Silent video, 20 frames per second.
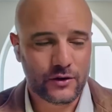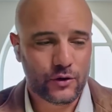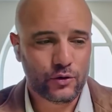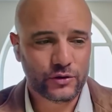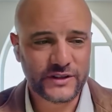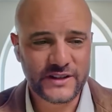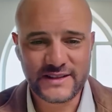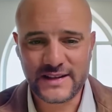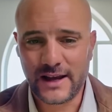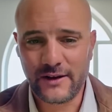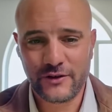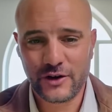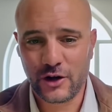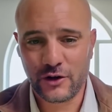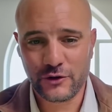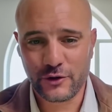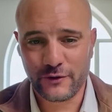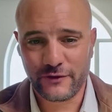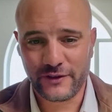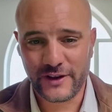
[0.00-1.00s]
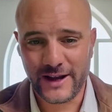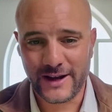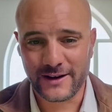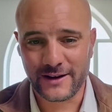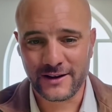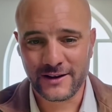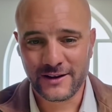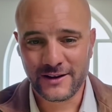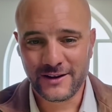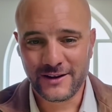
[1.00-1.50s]
The Houthis have it on their
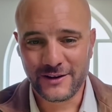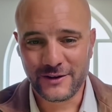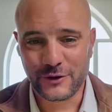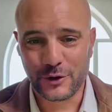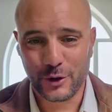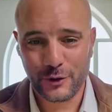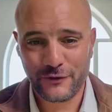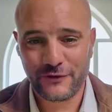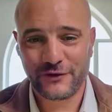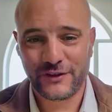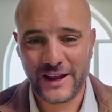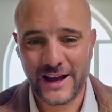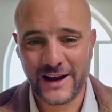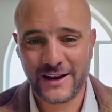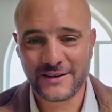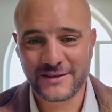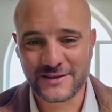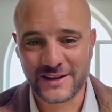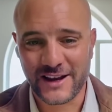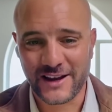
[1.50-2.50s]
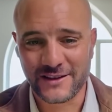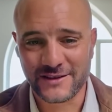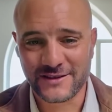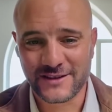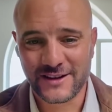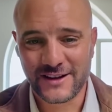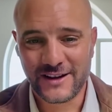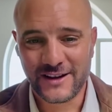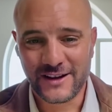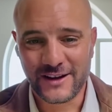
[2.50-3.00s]
flag. Their flag
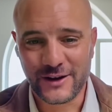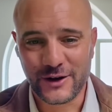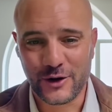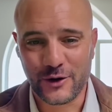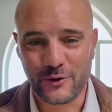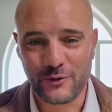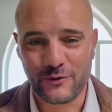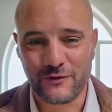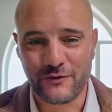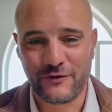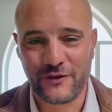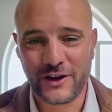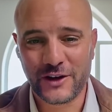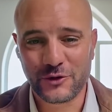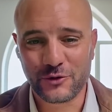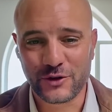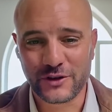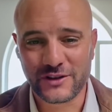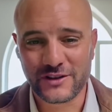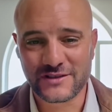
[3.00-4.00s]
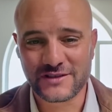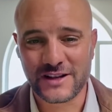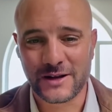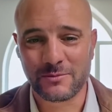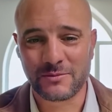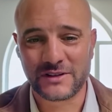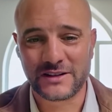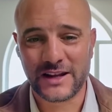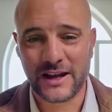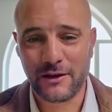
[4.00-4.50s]
says, victory to
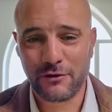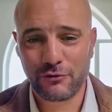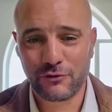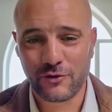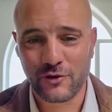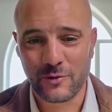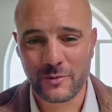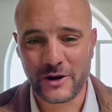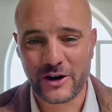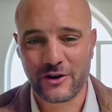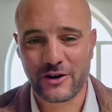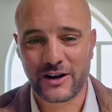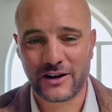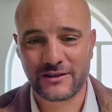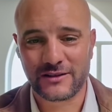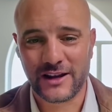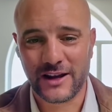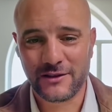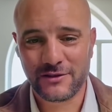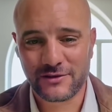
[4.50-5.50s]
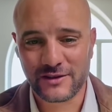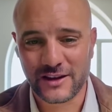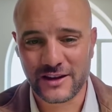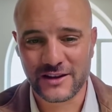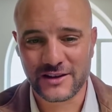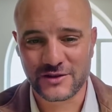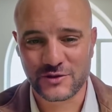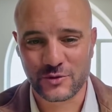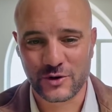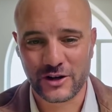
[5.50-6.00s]
Islam, death to America, death
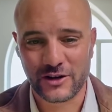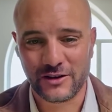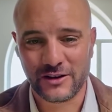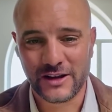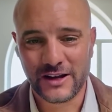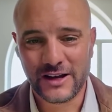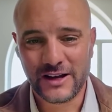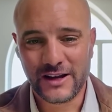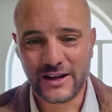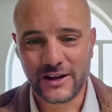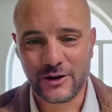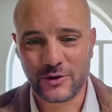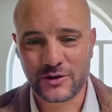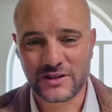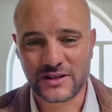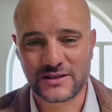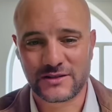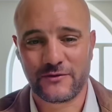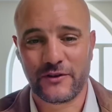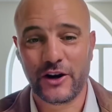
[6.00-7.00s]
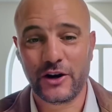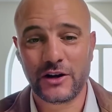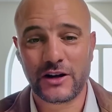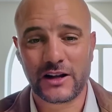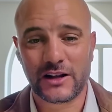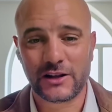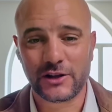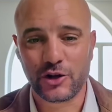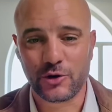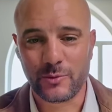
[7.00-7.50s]
to Israel. It's a
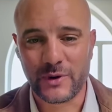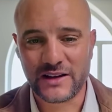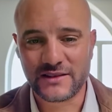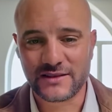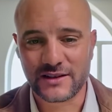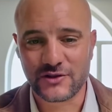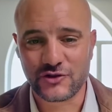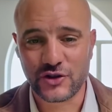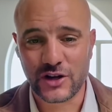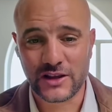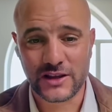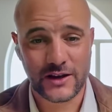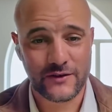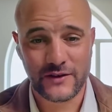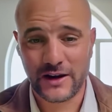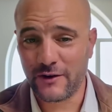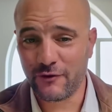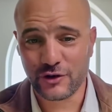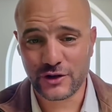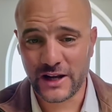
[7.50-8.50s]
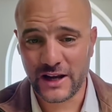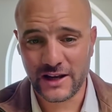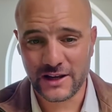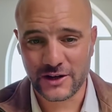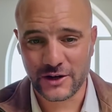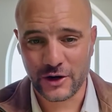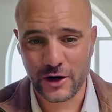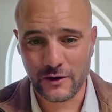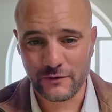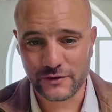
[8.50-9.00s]
very clear message, and they've never
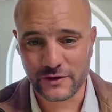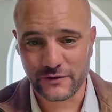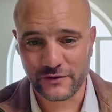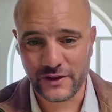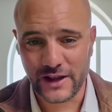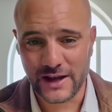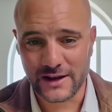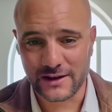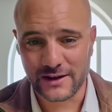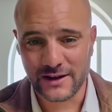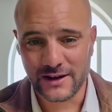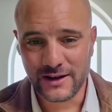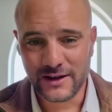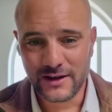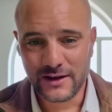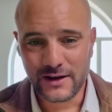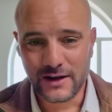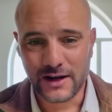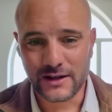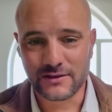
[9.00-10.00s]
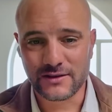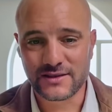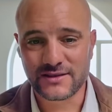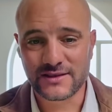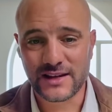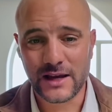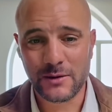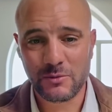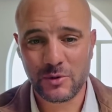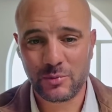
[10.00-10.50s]
taken it off the flag. And
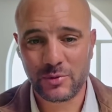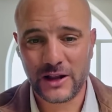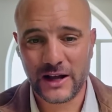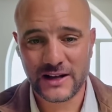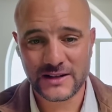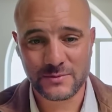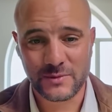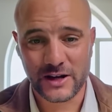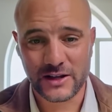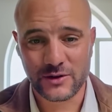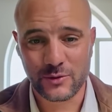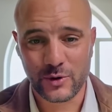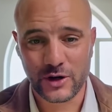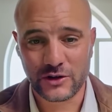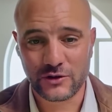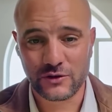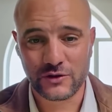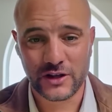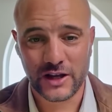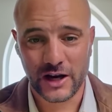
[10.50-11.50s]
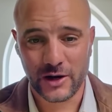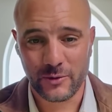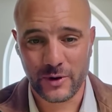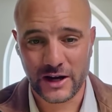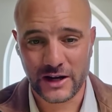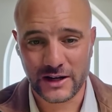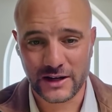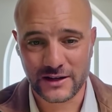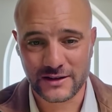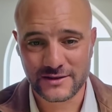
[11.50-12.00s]
the same applies, by the way, to the
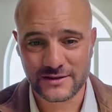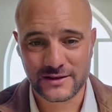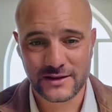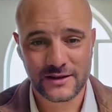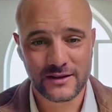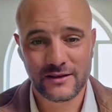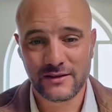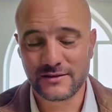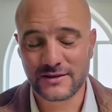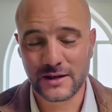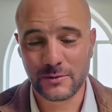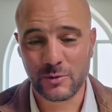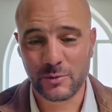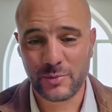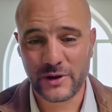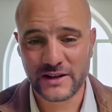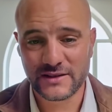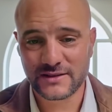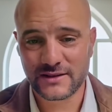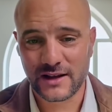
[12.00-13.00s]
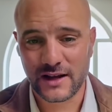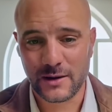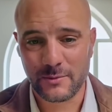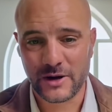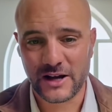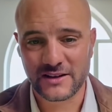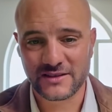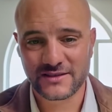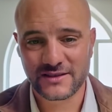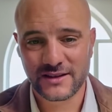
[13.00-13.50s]
Iranians. Same applies to
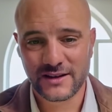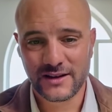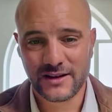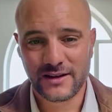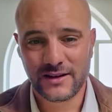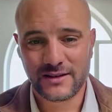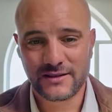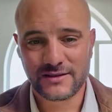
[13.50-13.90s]
Hamas.